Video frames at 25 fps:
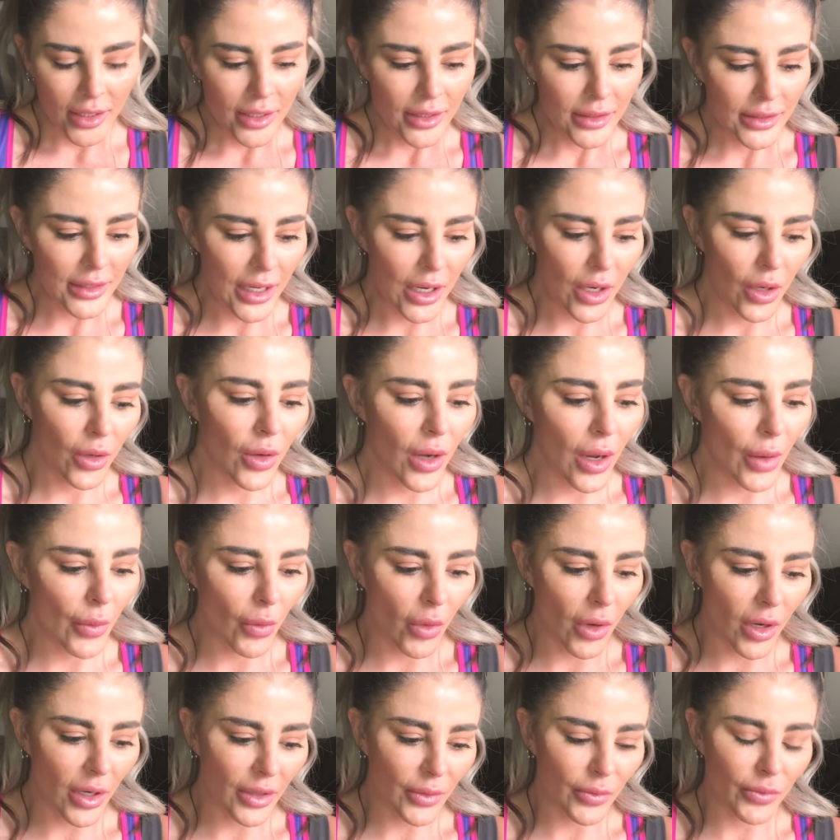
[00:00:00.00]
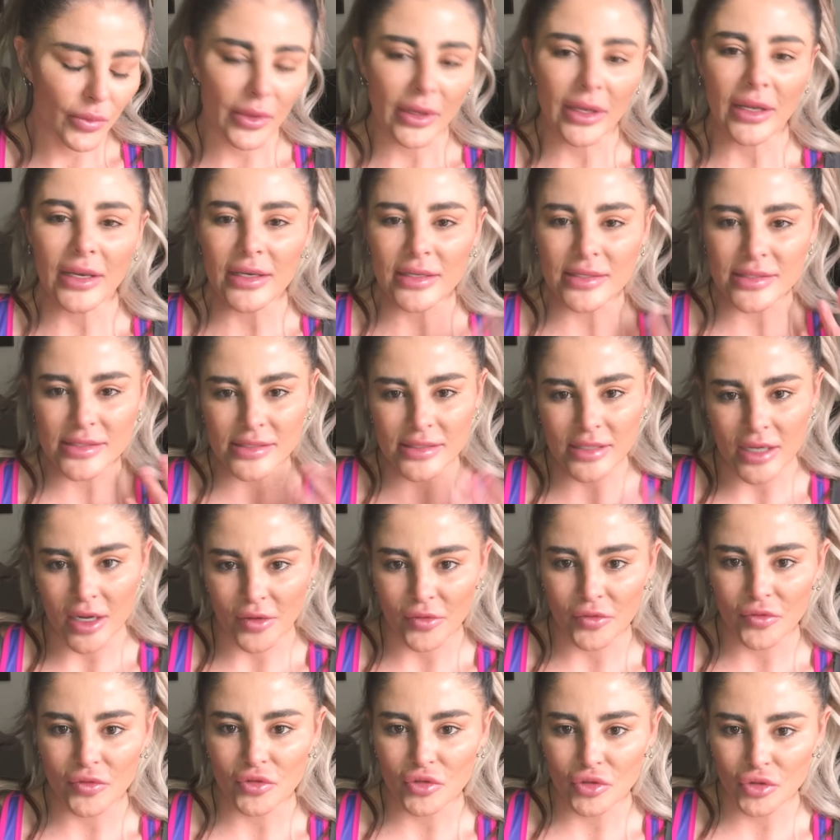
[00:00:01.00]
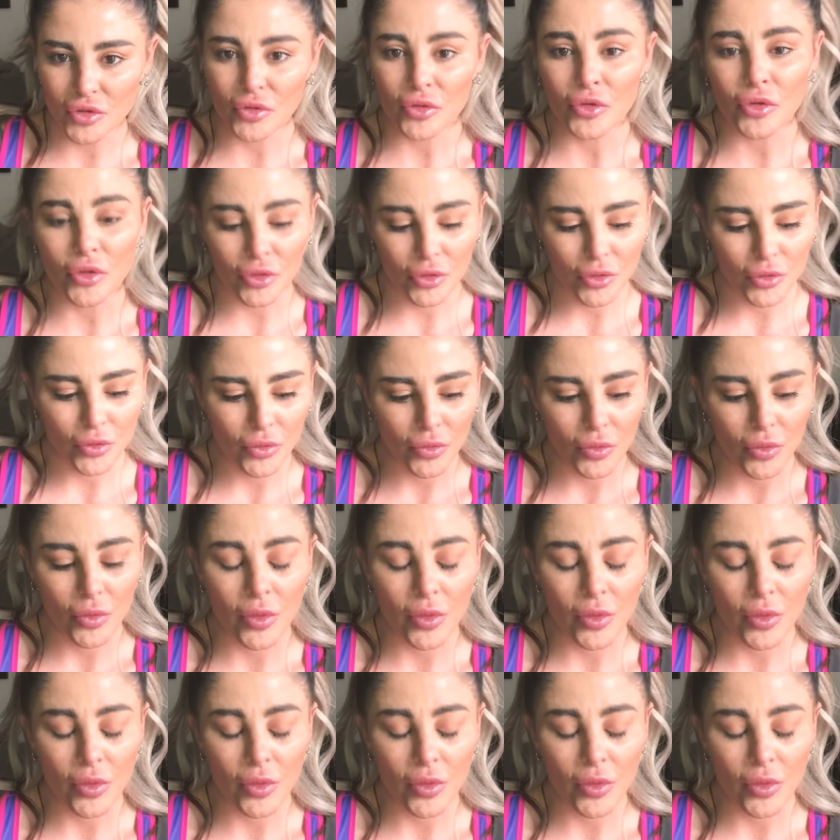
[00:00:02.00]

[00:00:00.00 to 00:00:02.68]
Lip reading: Now, I want to read stuff to you